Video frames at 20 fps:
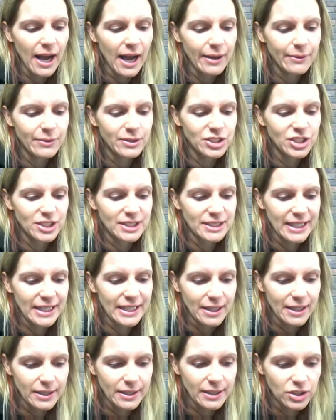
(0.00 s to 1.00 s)
I would just say
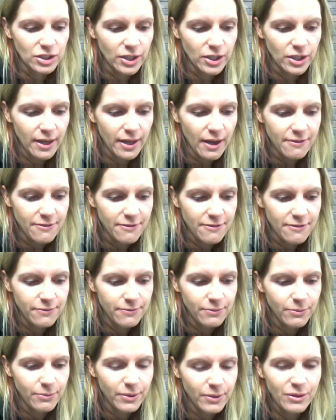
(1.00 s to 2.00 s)
like start off
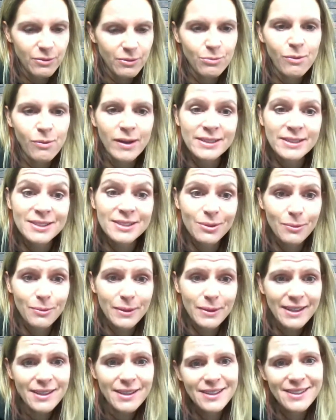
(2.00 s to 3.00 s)
with once a
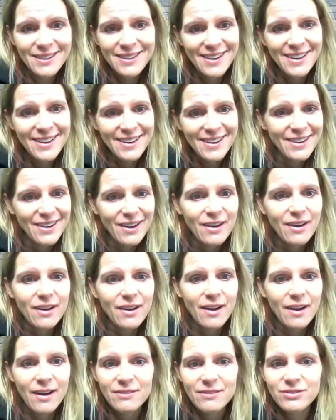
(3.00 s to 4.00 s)
week
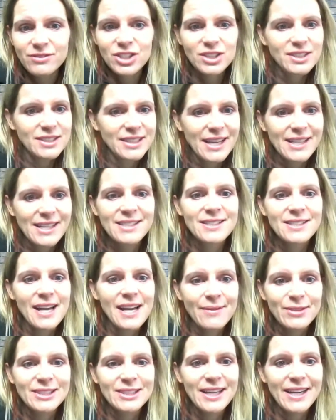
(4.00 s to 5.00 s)
of just setting
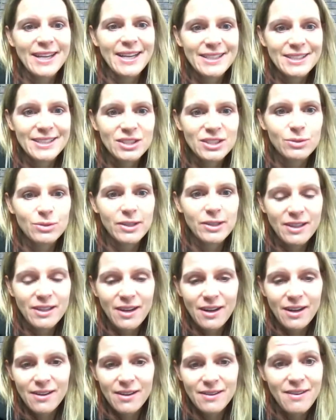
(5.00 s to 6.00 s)
time aside to work
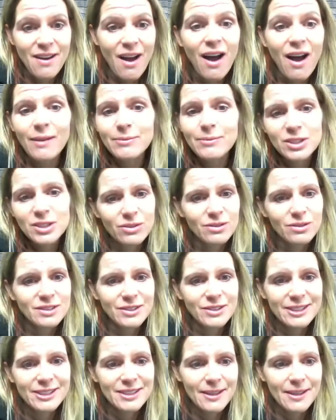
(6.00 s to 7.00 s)
on
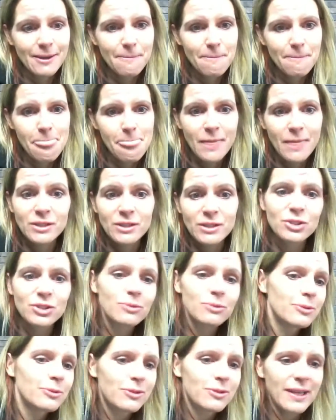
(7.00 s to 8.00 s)
obstacles or to
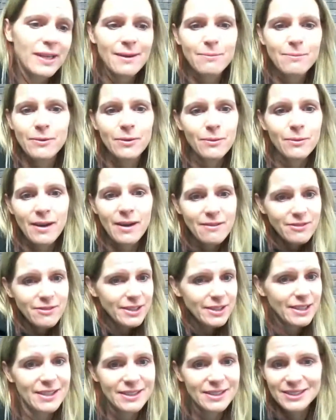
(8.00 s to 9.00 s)
do boot camp or
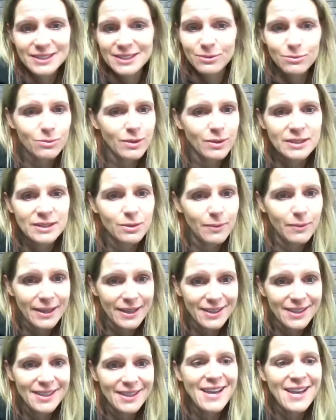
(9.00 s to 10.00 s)
whatever it is once a
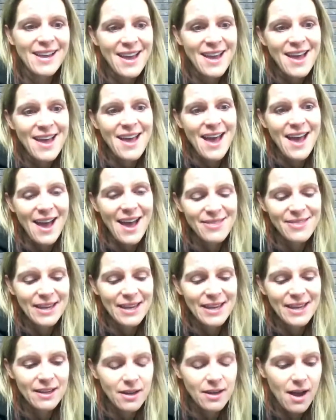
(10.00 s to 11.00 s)
week, and
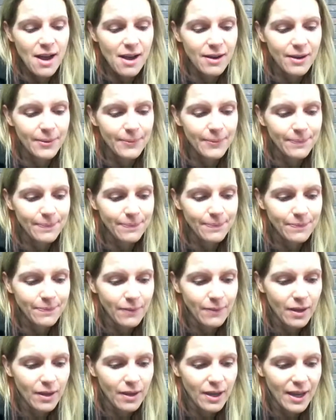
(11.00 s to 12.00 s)
then
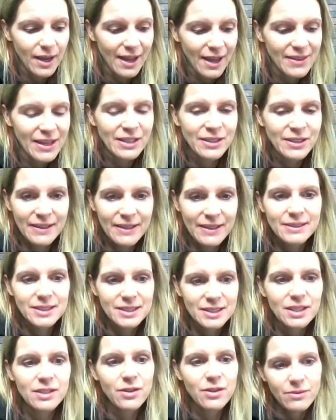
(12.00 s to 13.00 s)

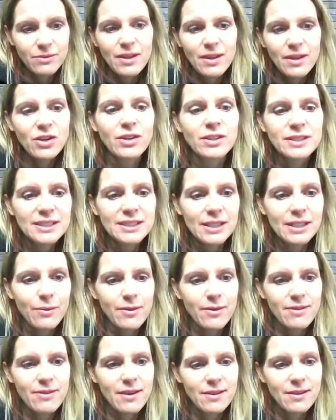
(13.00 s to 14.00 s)
that's, then you can stick
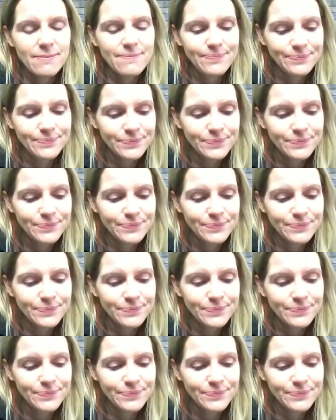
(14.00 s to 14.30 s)
with it.